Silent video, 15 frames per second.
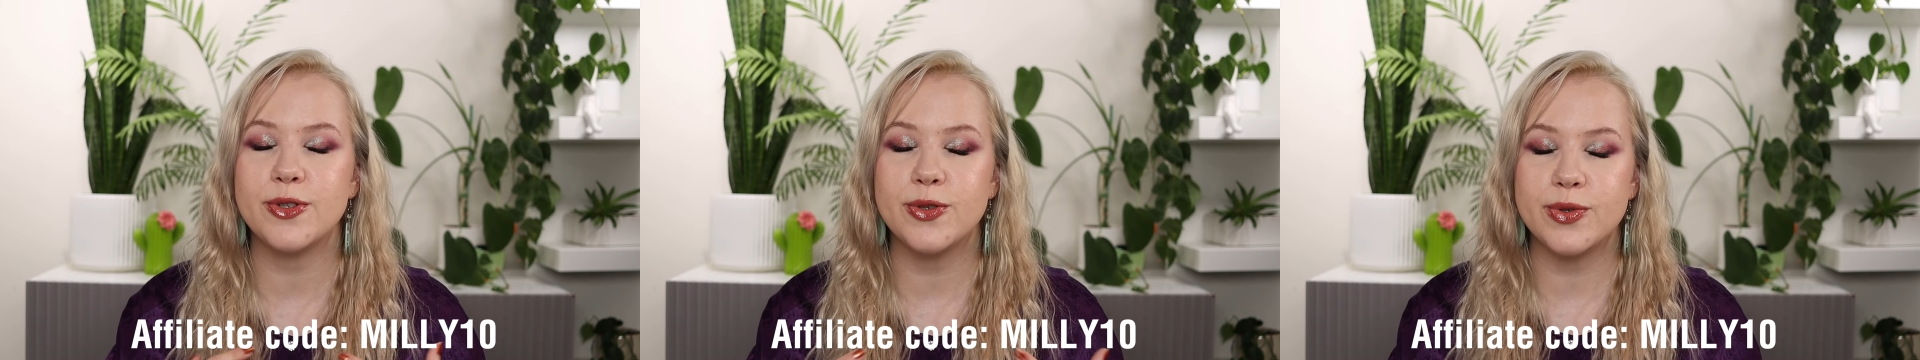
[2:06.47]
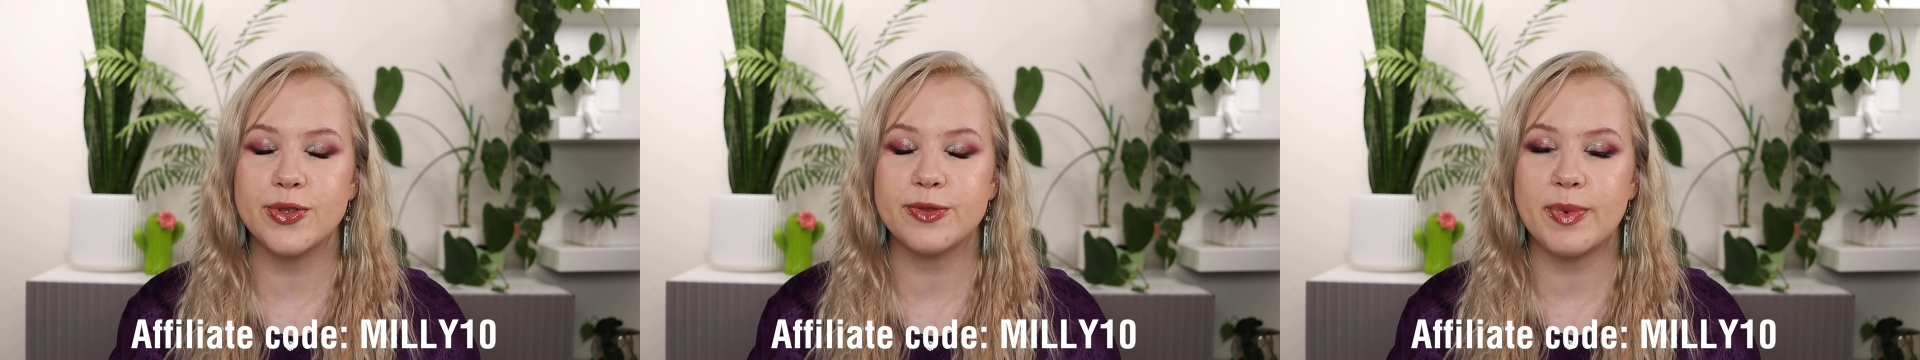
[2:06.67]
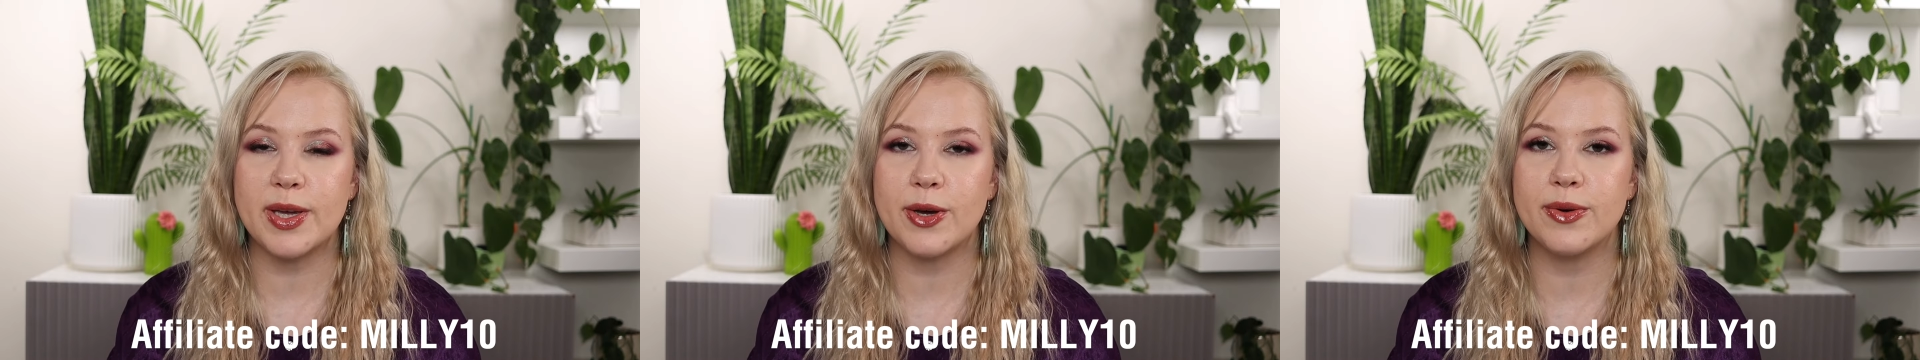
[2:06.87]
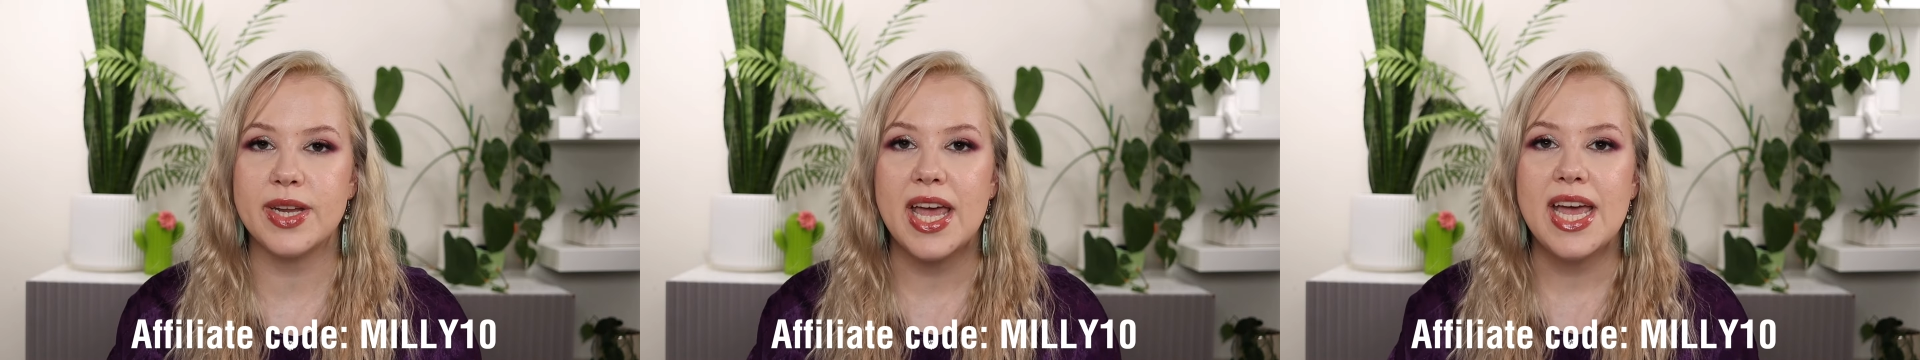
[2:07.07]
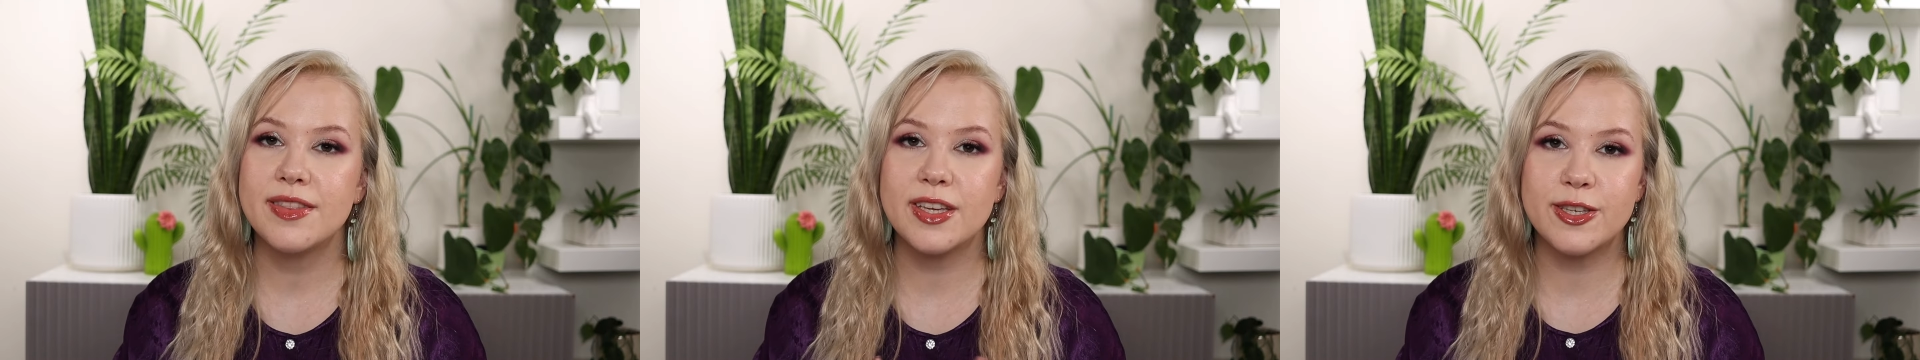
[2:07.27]
do use my code,
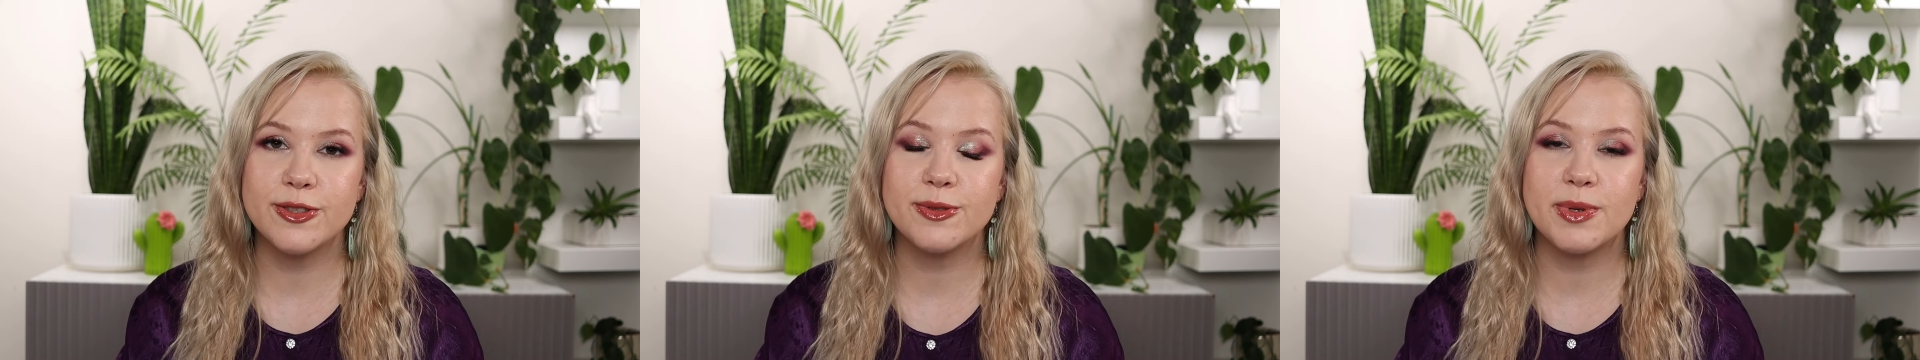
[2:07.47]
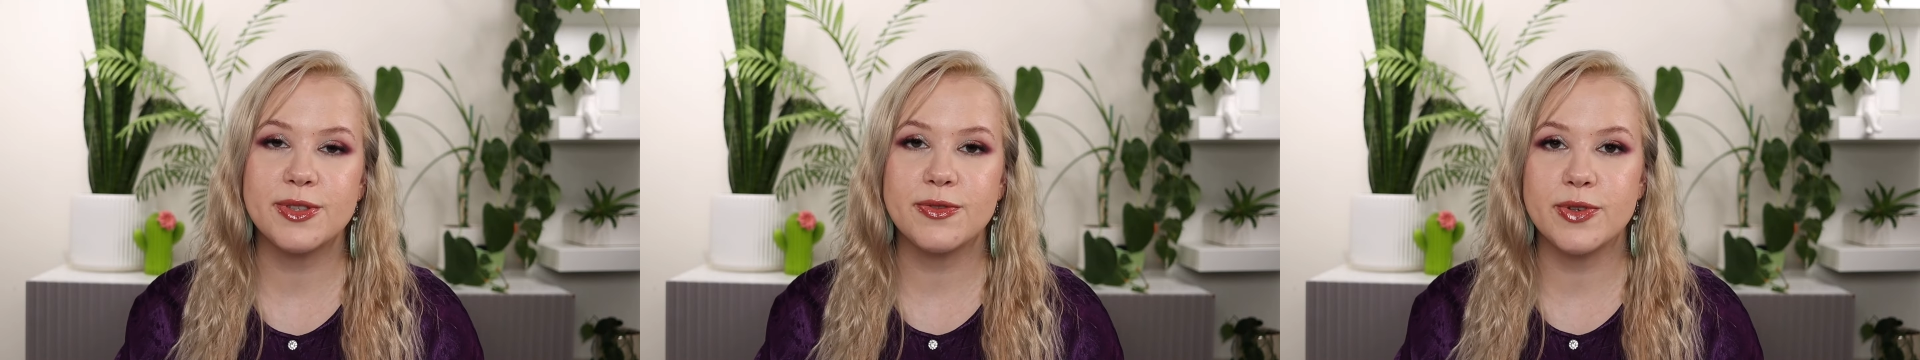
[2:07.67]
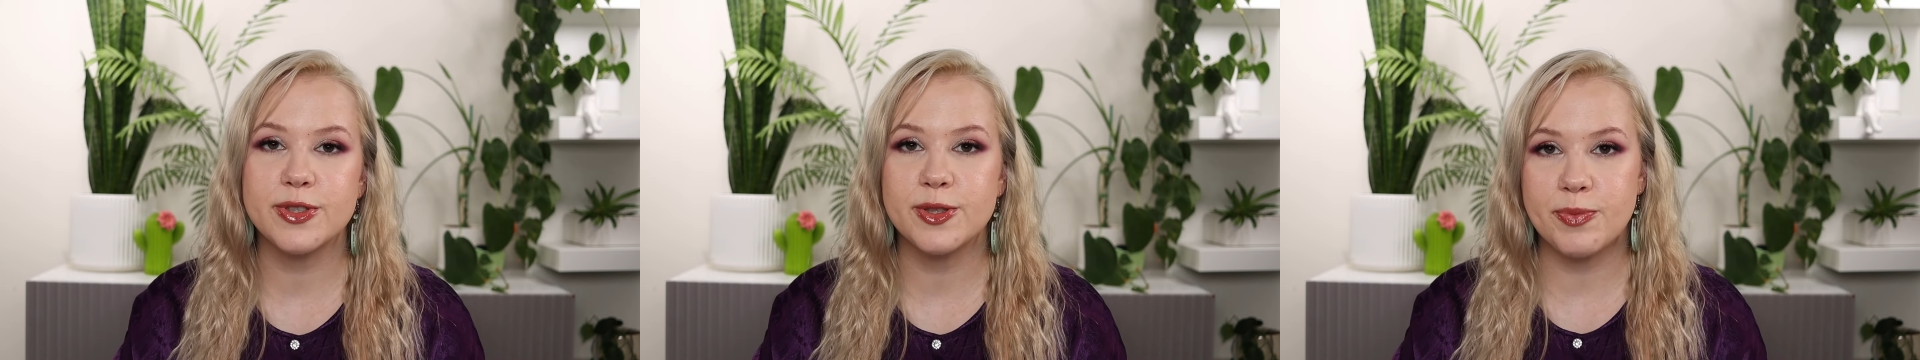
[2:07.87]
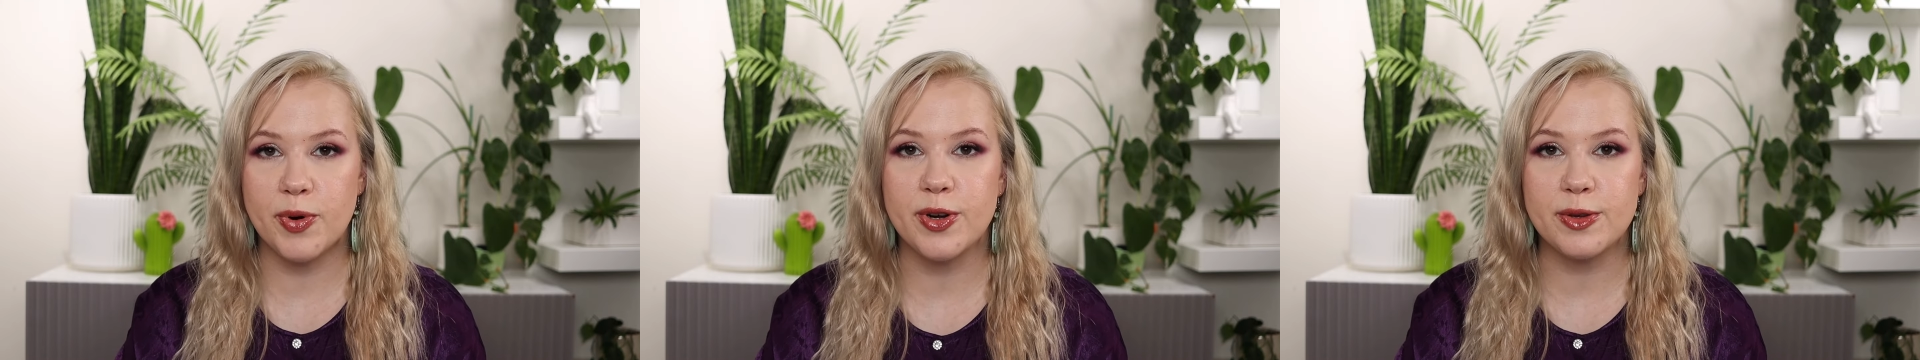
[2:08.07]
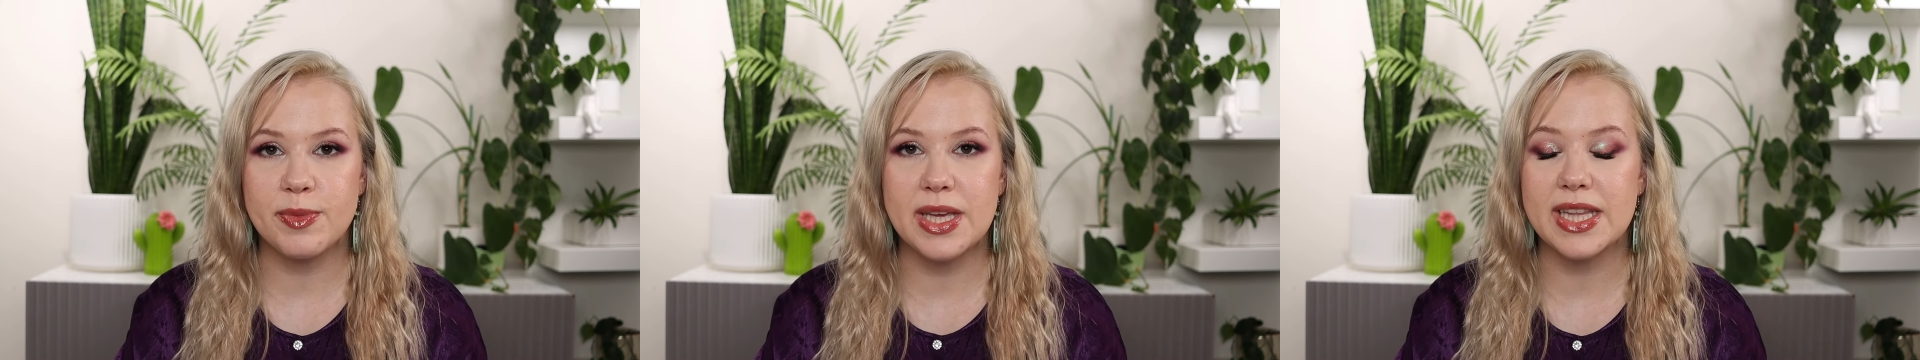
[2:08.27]
thank you so much for
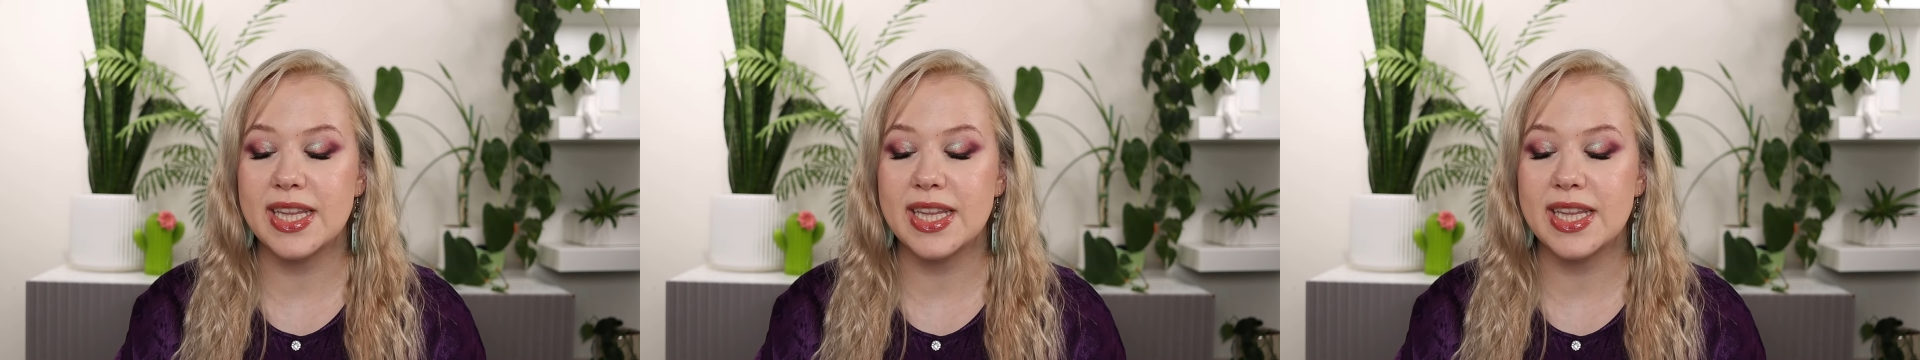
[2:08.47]
supporting me.